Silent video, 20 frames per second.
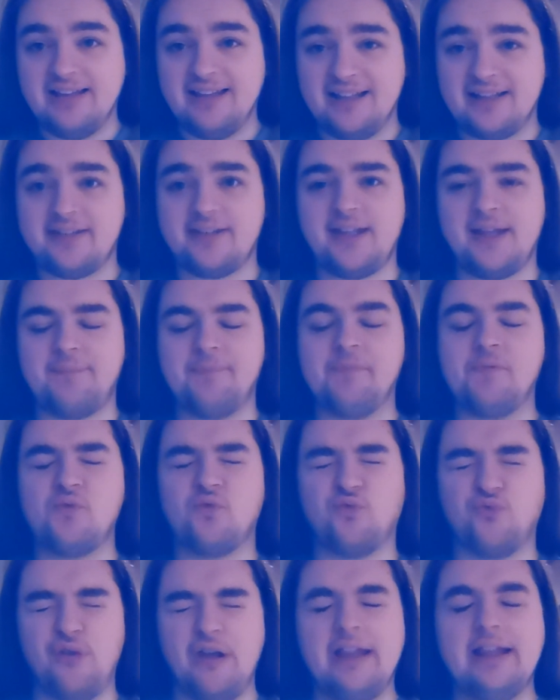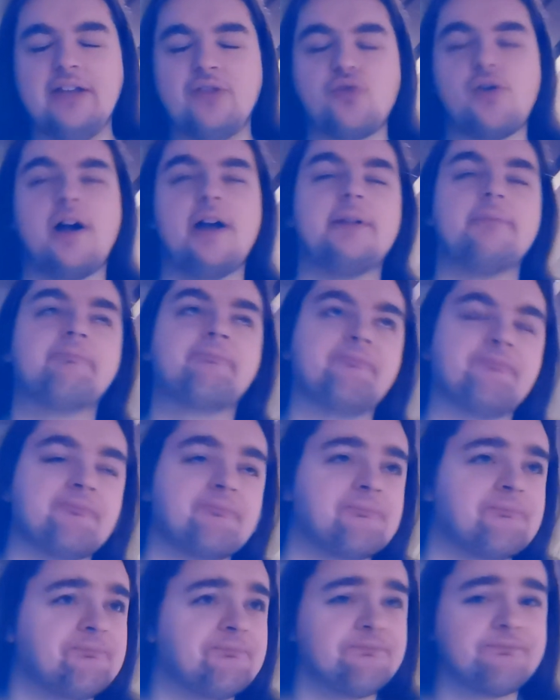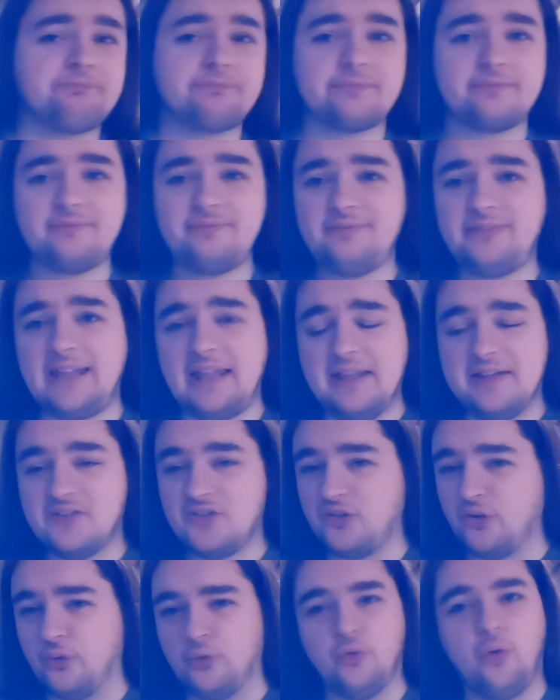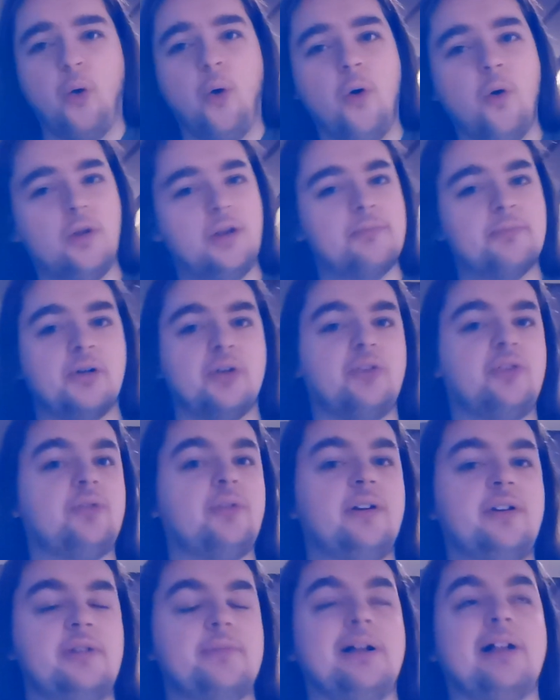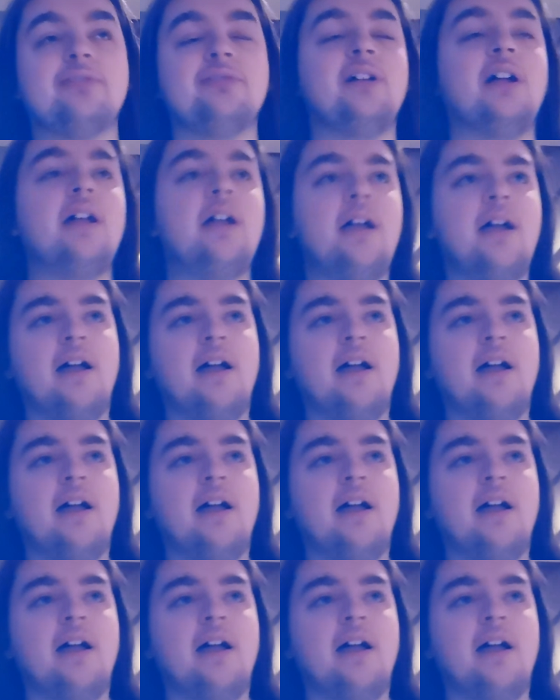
Like I say, really dry. It sucks all the moisture out of your mouth.